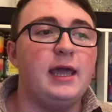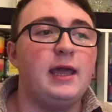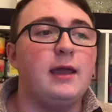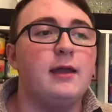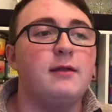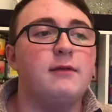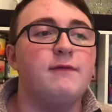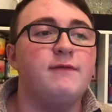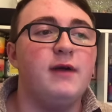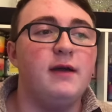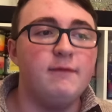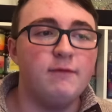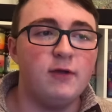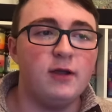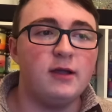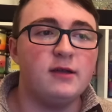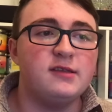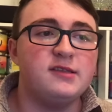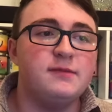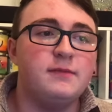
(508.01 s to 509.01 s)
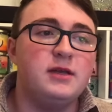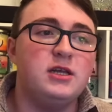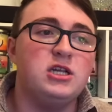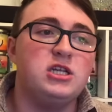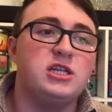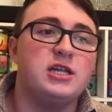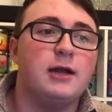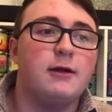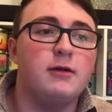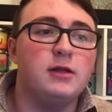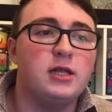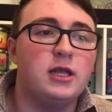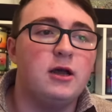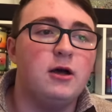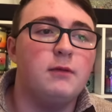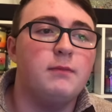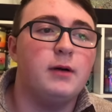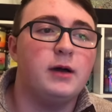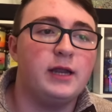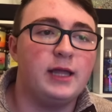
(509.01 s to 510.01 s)
in fine fragrance mist, shower
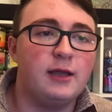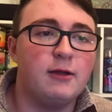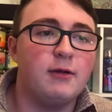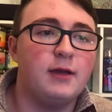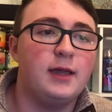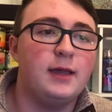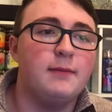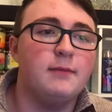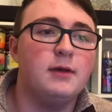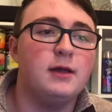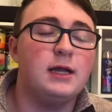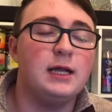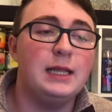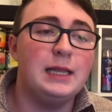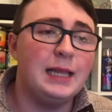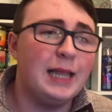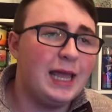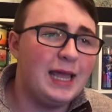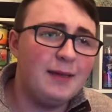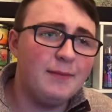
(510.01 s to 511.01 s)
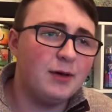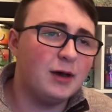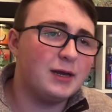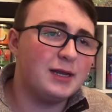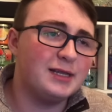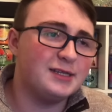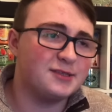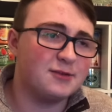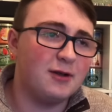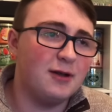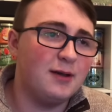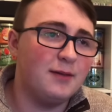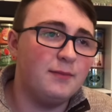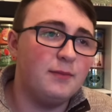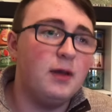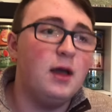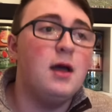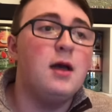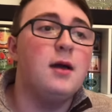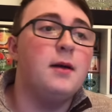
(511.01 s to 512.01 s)
gel, body cream, clay body
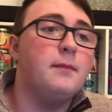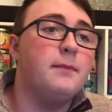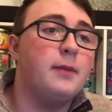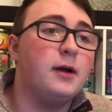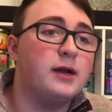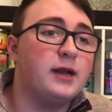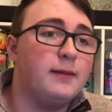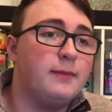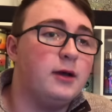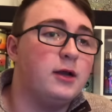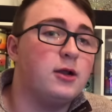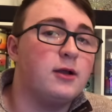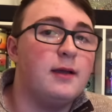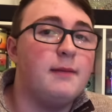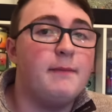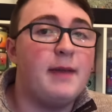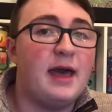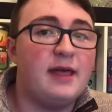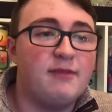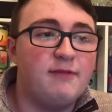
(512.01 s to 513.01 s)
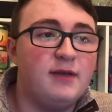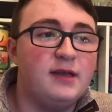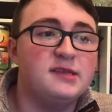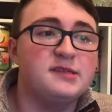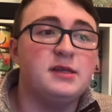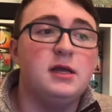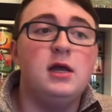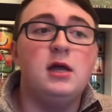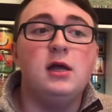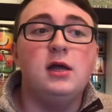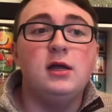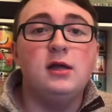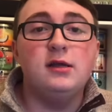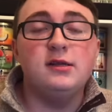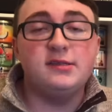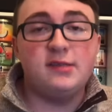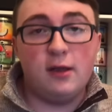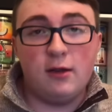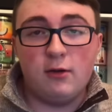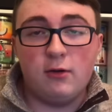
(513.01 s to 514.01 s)
scrub, body butter, and bath fizz.
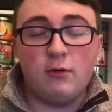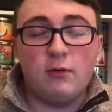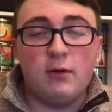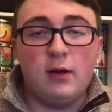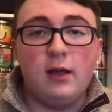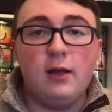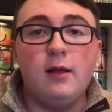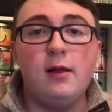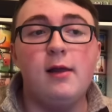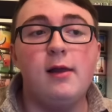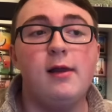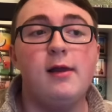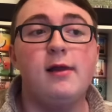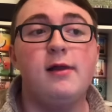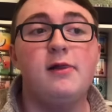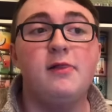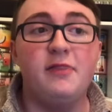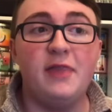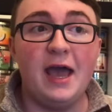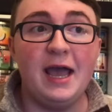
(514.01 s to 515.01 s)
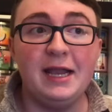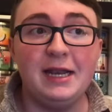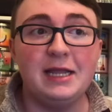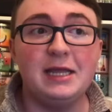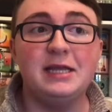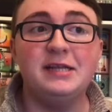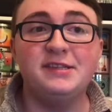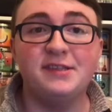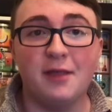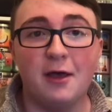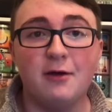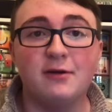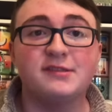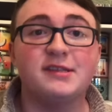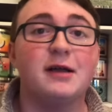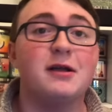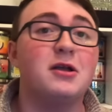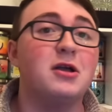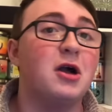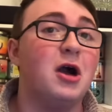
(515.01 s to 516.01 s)
So, that is
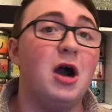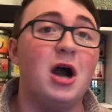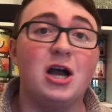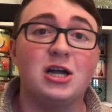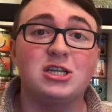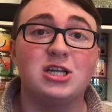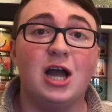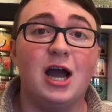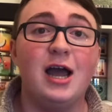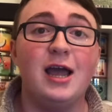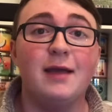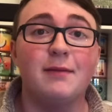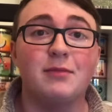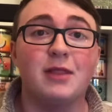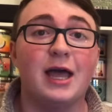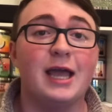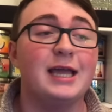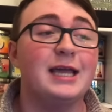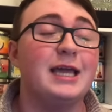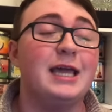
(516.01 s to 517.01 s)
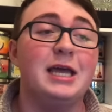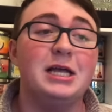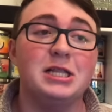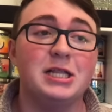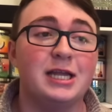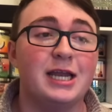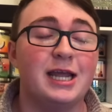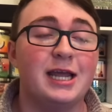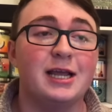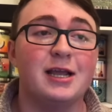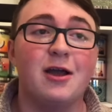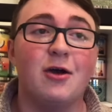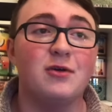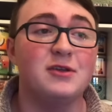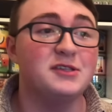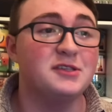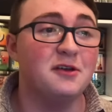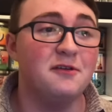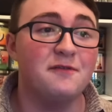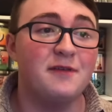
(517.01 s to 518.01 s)
those. Gosh, I am, like, killing it,
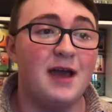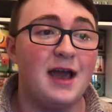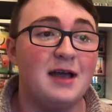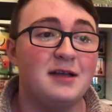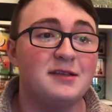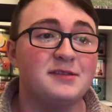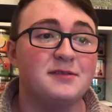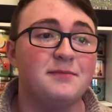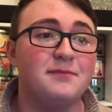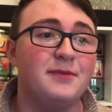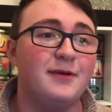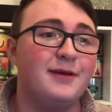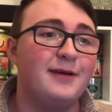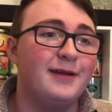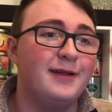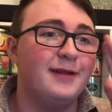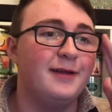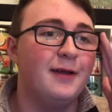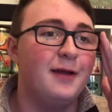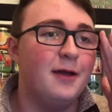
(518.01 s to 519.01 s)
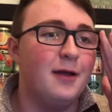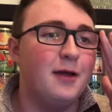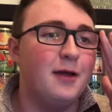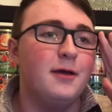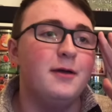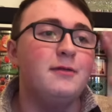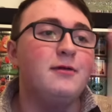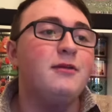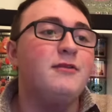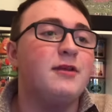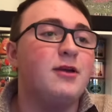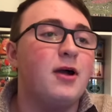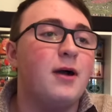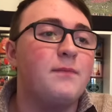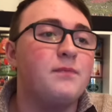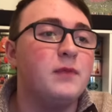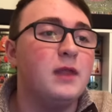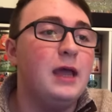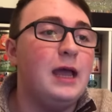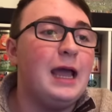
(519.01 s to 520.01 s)
going so fast. But, moving
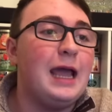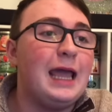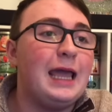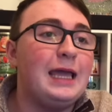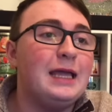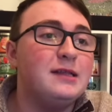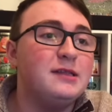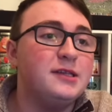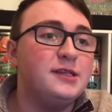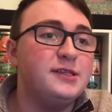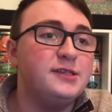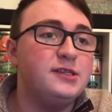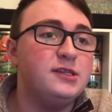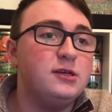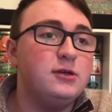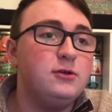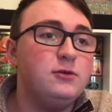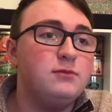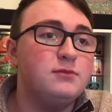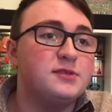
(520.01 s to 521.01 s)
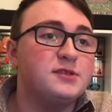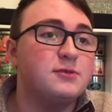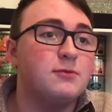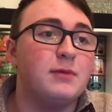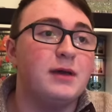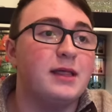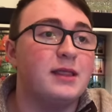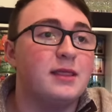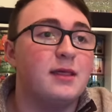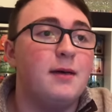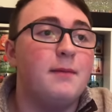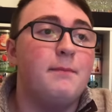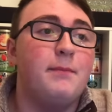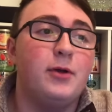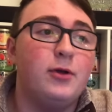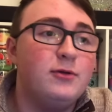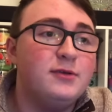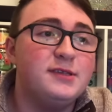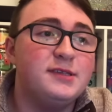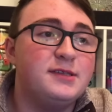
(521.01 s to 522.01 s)
on. Hand soaps with
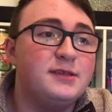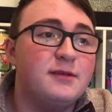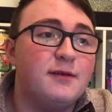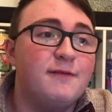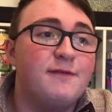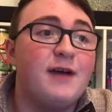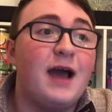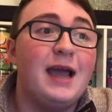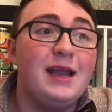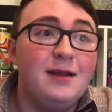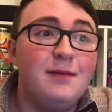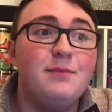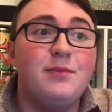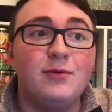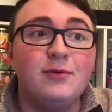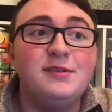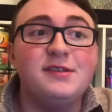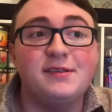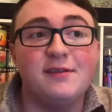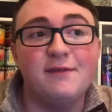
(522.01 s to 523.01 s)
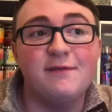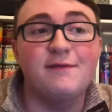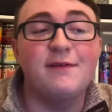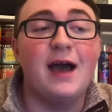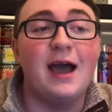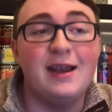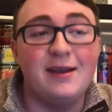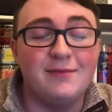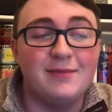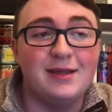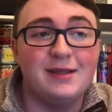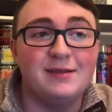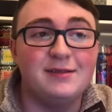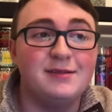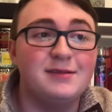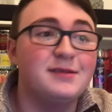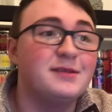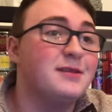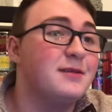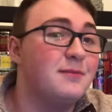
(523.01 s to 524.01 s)
Boost, Vita Boost
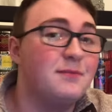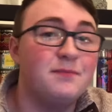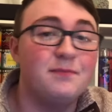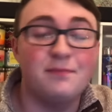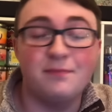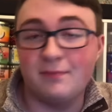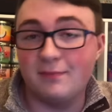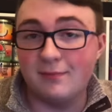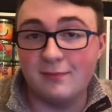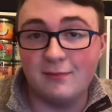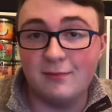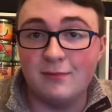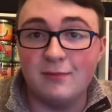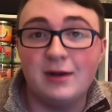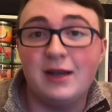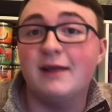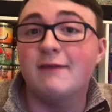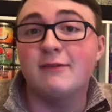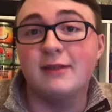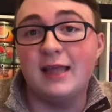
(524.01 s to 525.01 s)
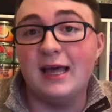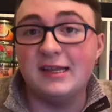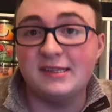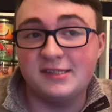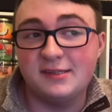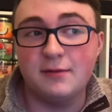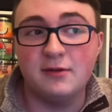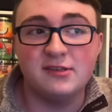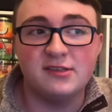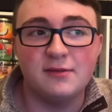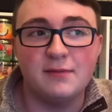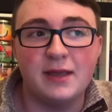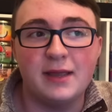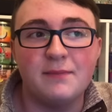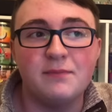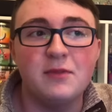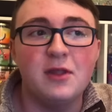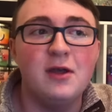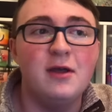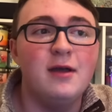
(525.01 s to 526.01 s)
Vitamins. Whatever that's supposed to
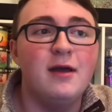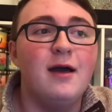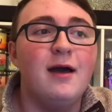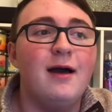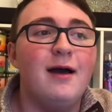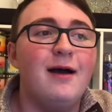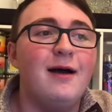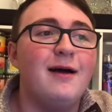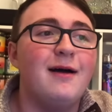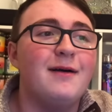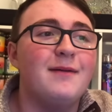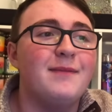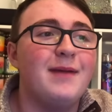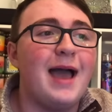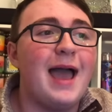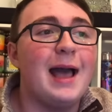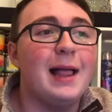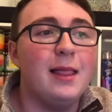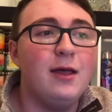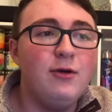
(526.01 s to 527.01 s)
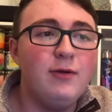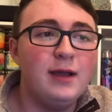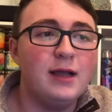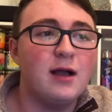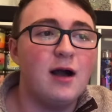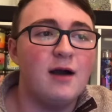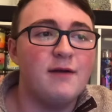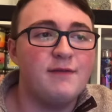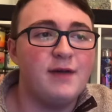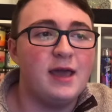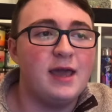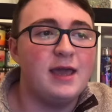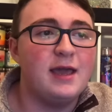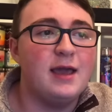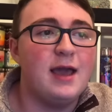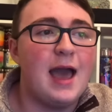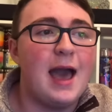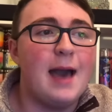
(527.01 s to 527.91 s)
mean. Aloe agave,